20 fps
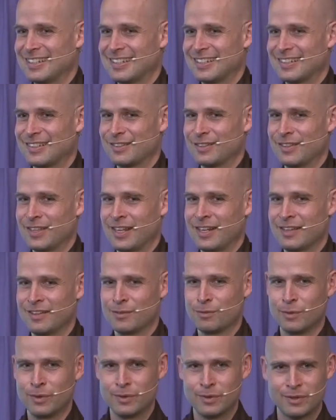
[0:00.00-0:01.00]
So that
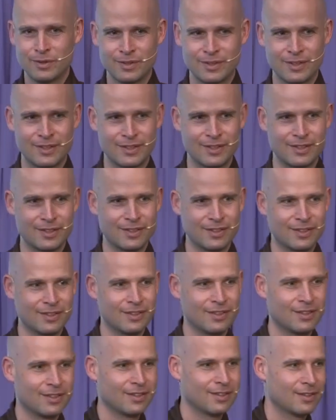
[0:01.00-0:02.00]
is what
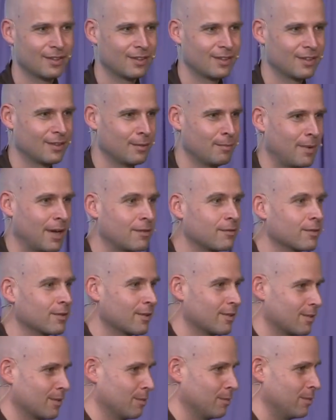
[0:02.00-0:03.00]
the
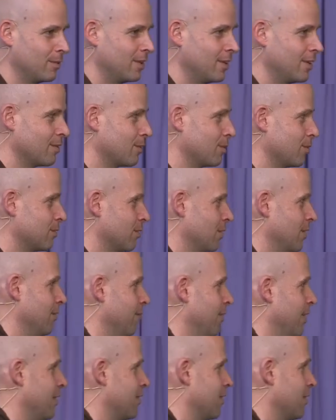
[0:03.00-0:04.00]
Mindfulness of Breathing Sutra
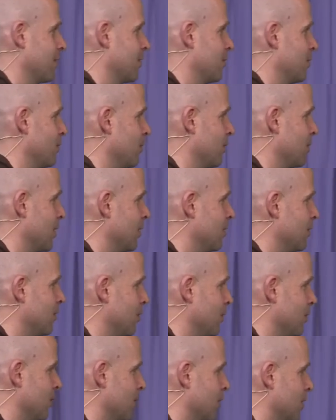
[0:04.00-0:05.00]
invites us to look
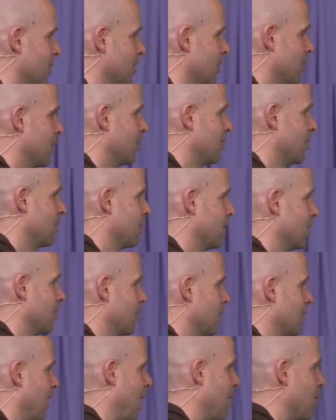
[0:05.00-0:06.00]
into.
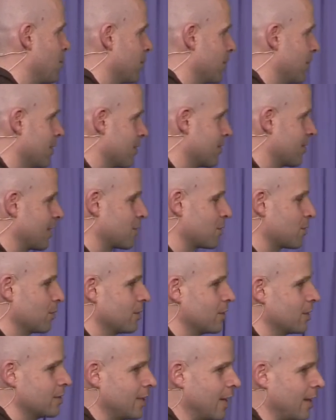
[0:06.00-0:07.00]
I'm putting sexual
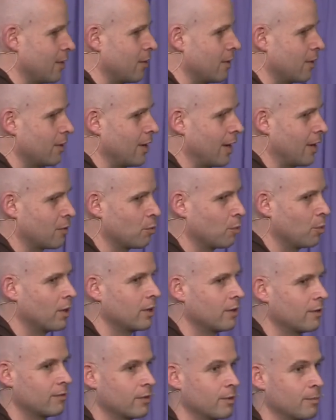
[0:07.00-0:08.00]
desire here as
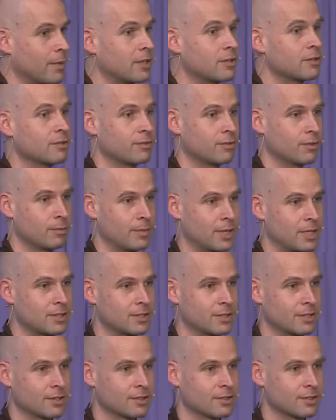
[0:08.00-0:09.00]
one of the mental
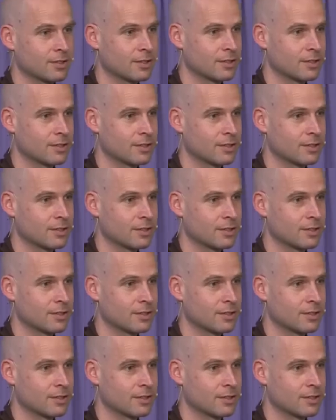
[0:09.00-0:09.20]
formations.